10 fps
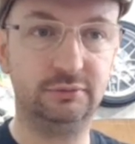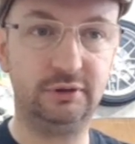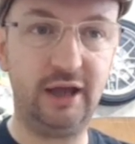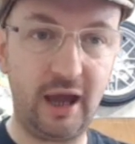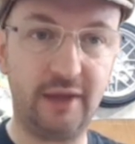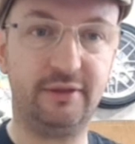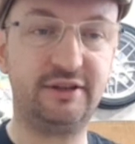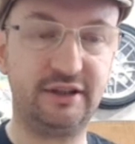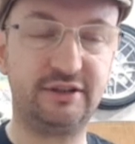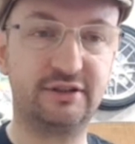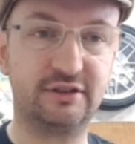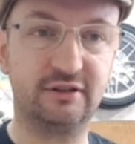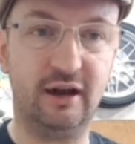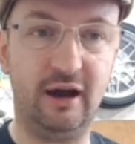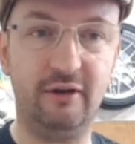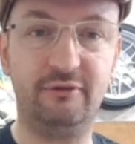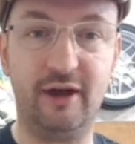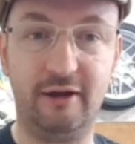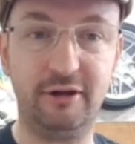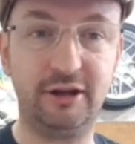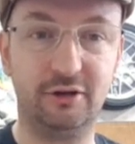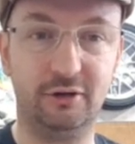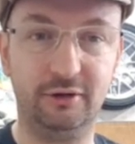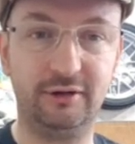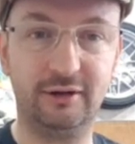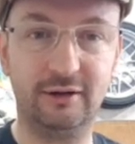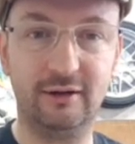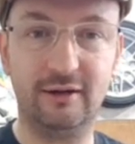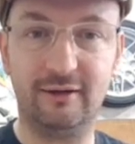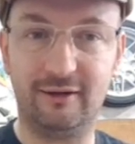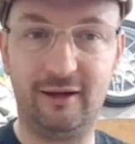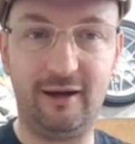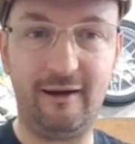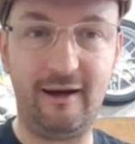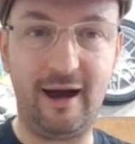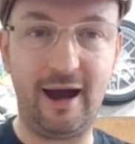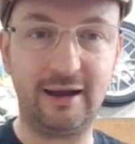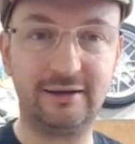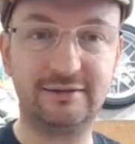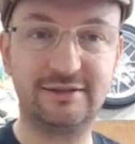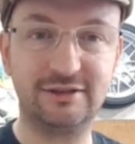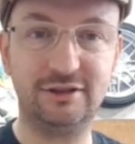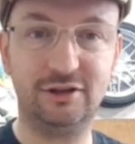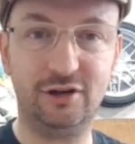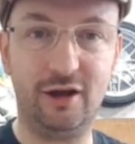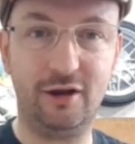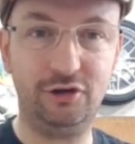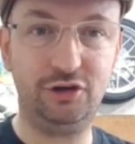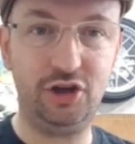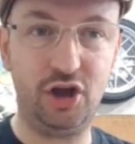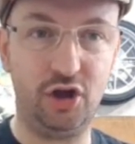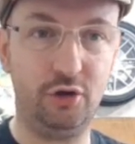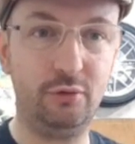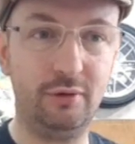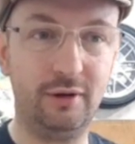Yeah, this is a very good and new